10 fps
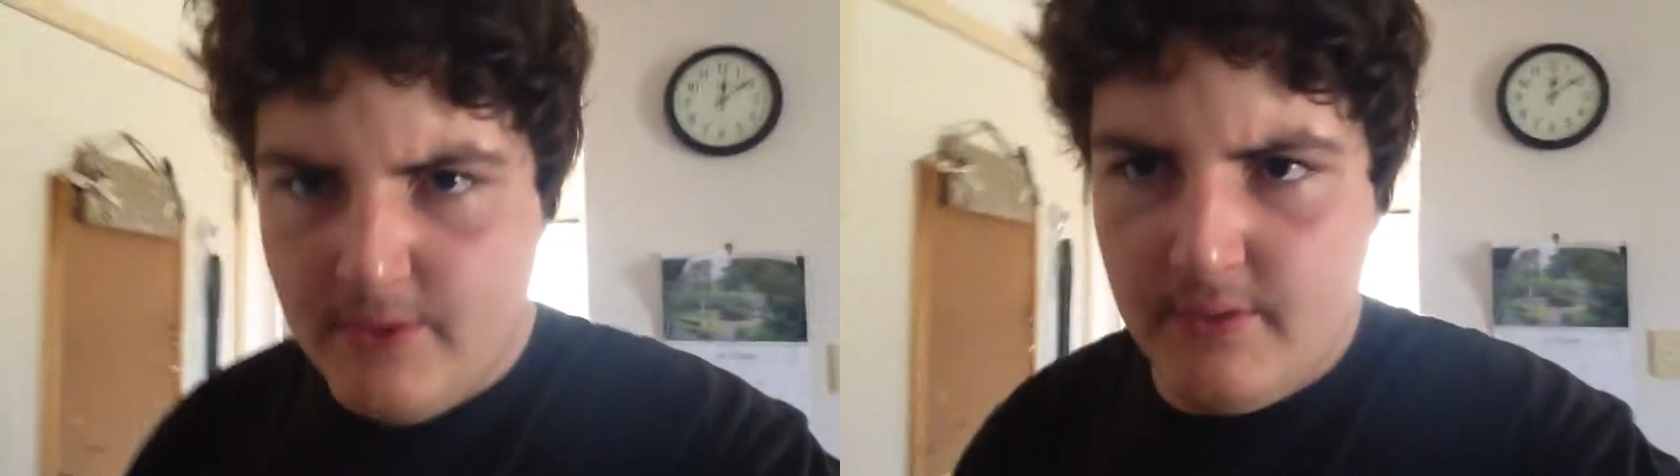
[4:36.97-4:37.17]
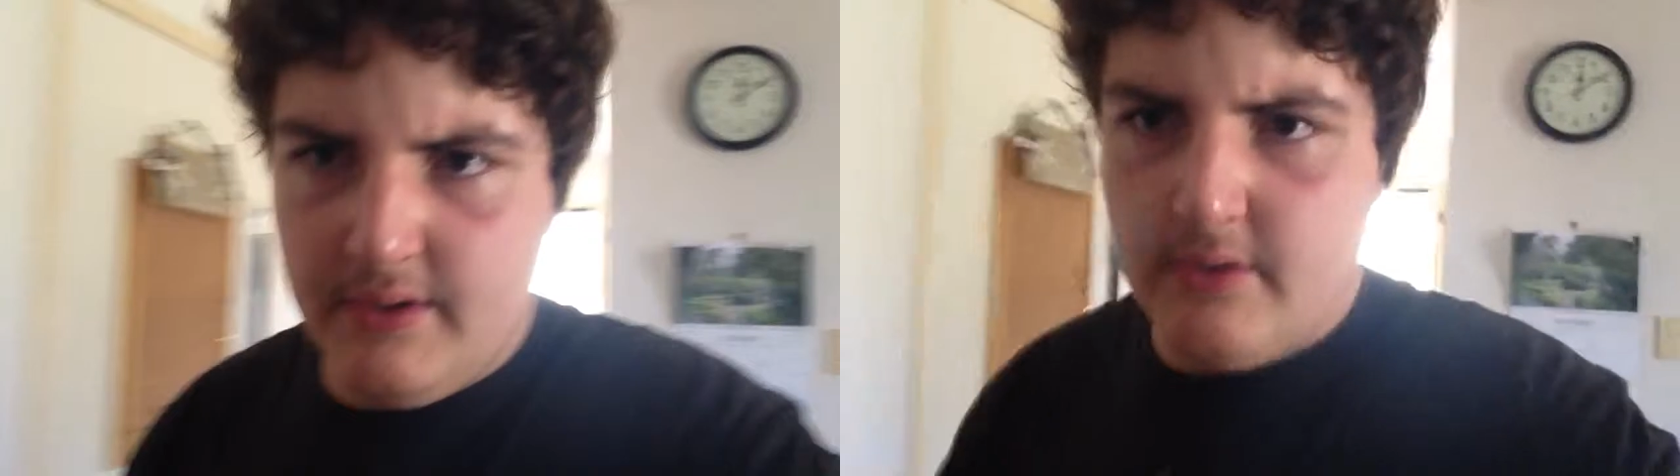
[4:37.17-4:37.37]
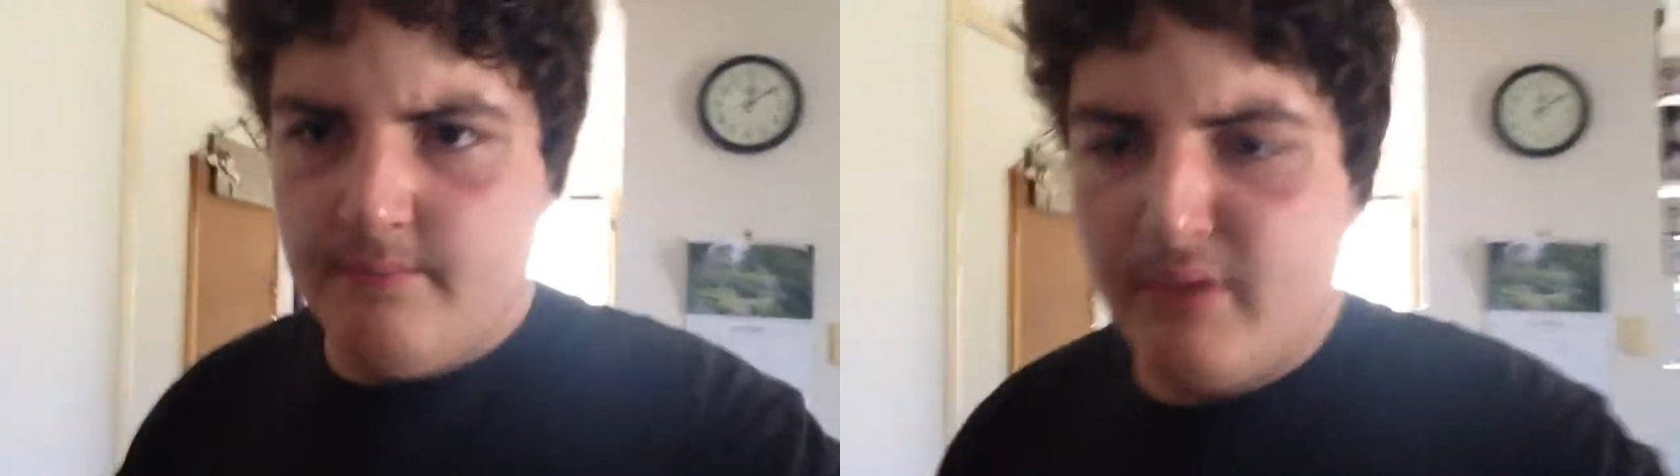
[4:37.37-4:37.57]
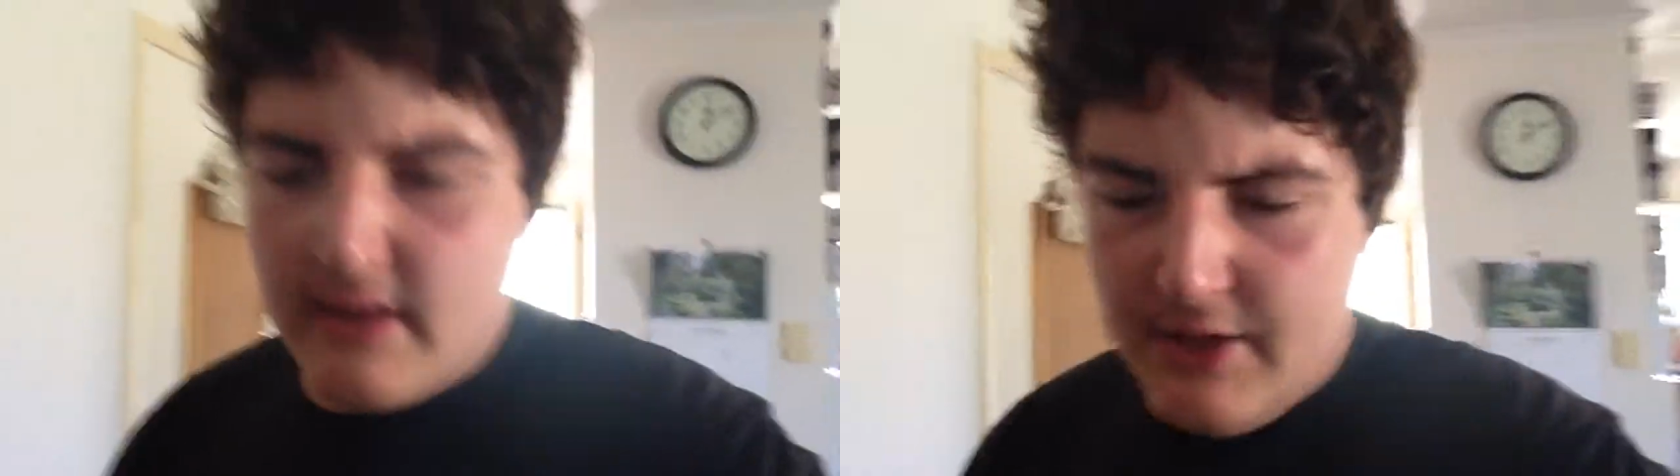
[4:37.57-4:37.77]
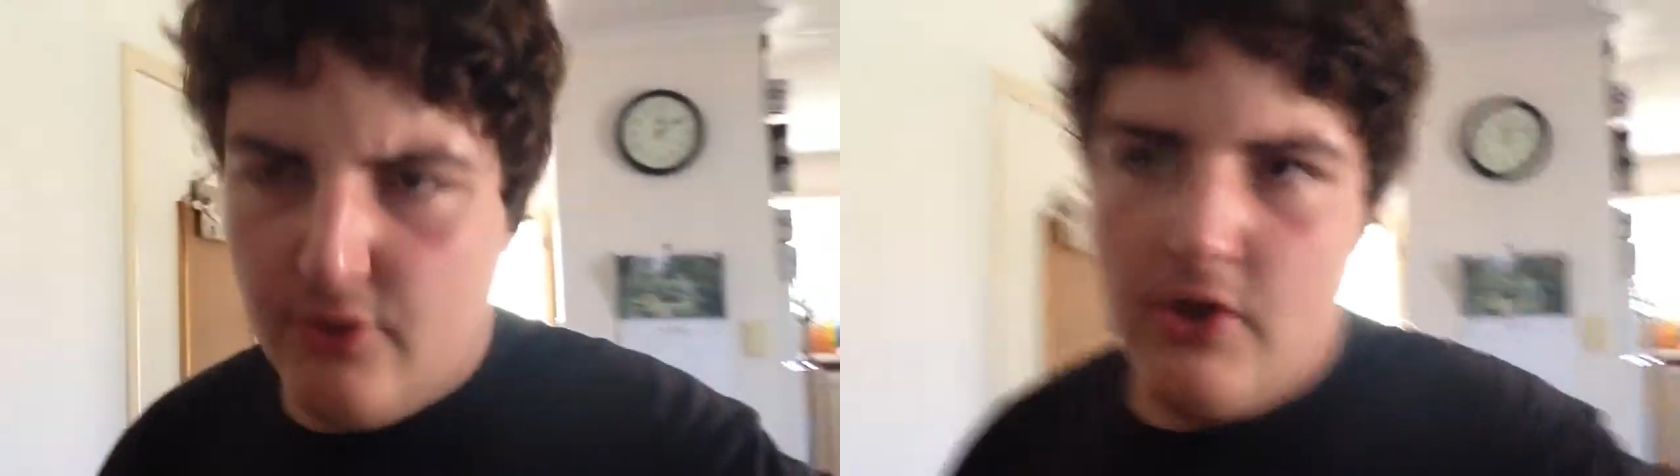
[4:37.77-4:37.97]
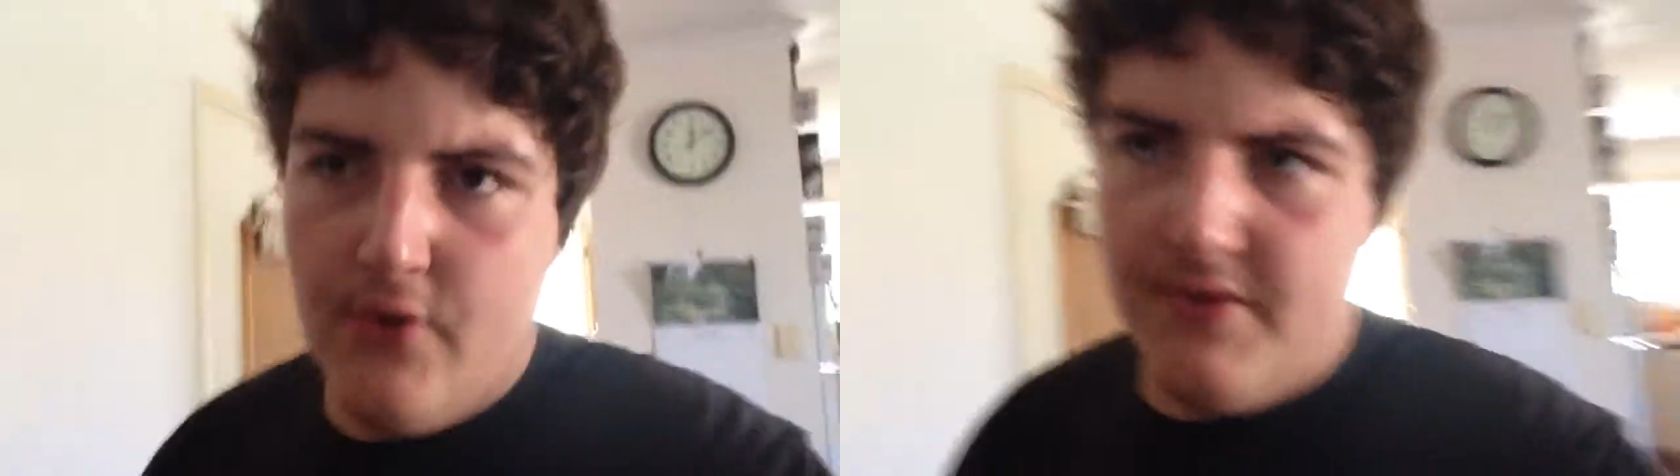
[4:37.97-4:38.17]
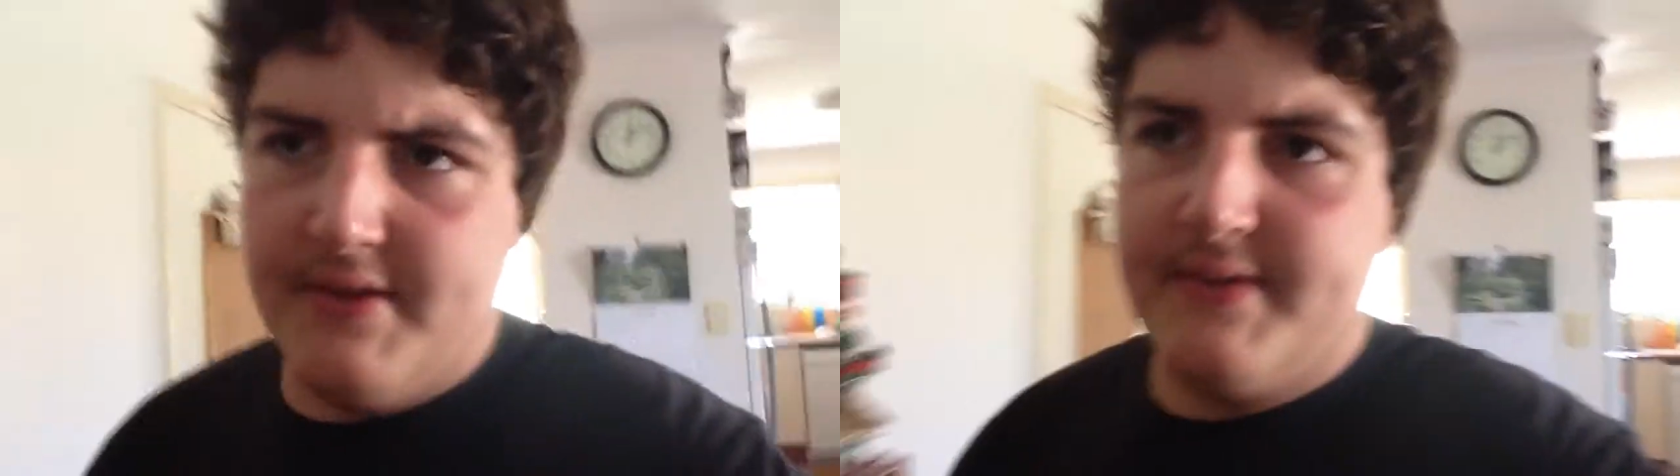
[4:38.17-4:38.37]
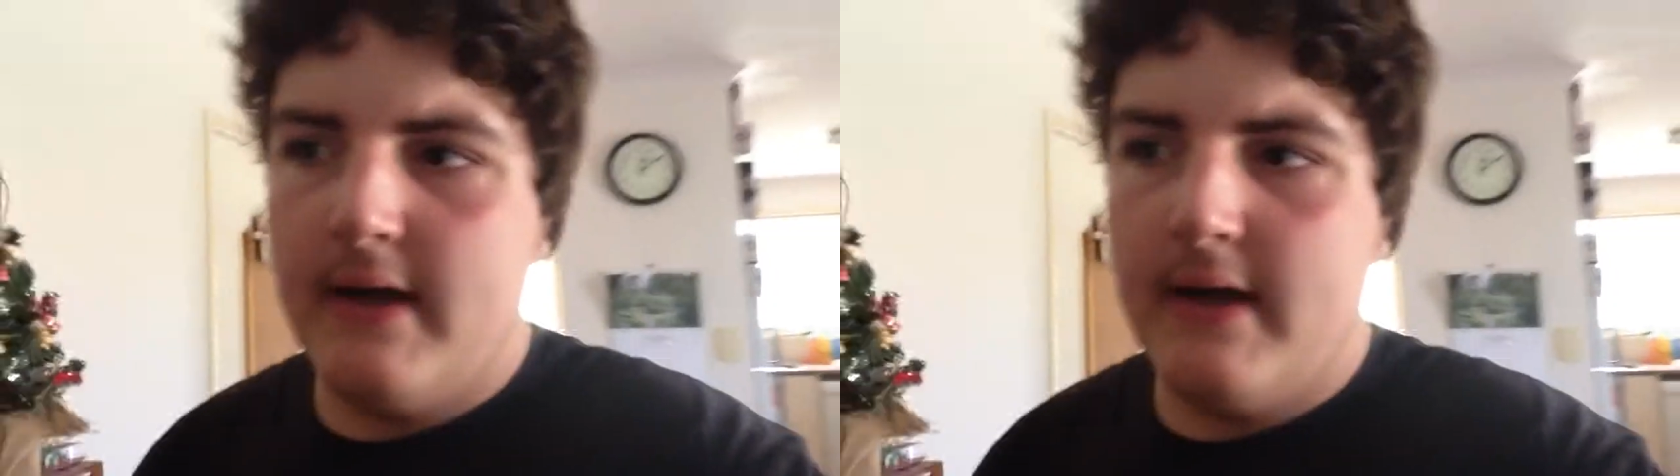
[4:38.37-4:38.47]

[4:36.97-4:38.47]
already know, play, you'll know this.